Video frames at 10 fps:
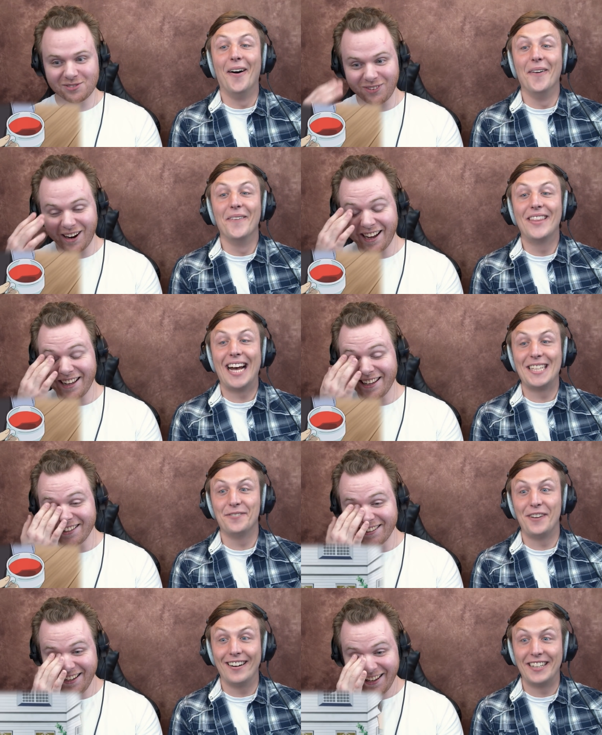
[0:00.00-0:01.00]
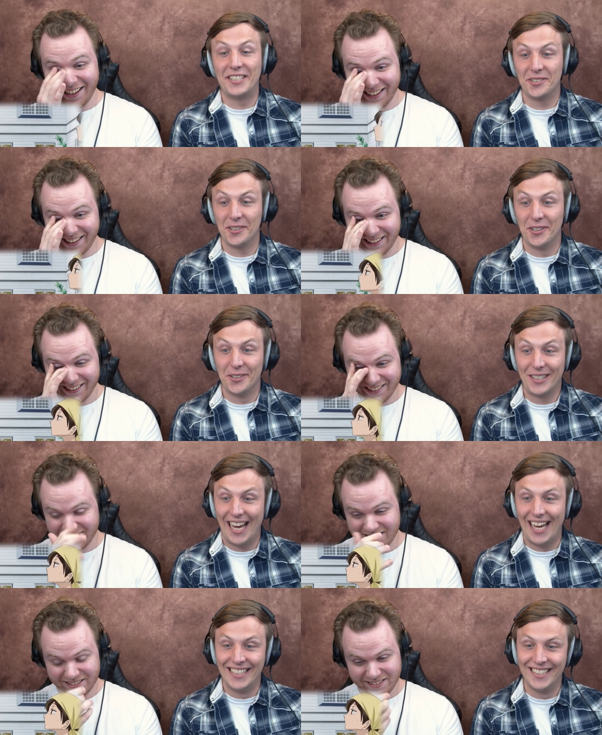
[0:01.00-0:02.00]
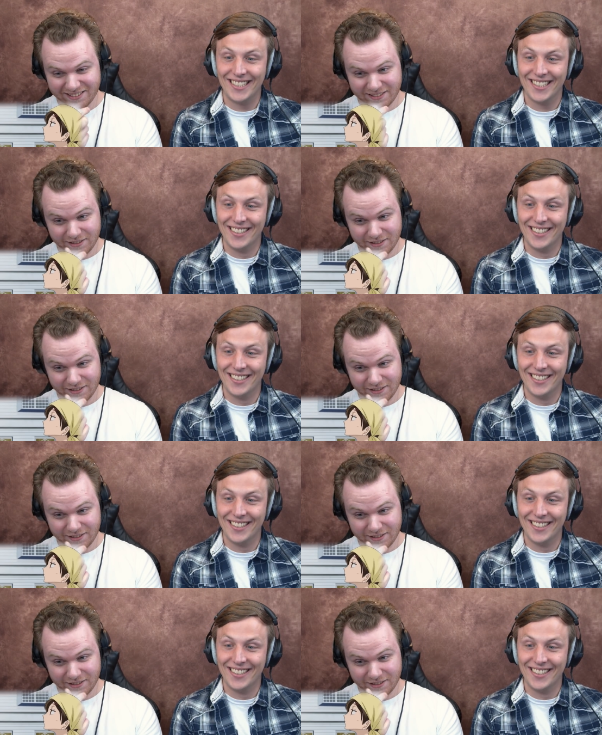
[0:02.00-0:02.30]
Speaker 1: right. That's very yeah. true. Yes.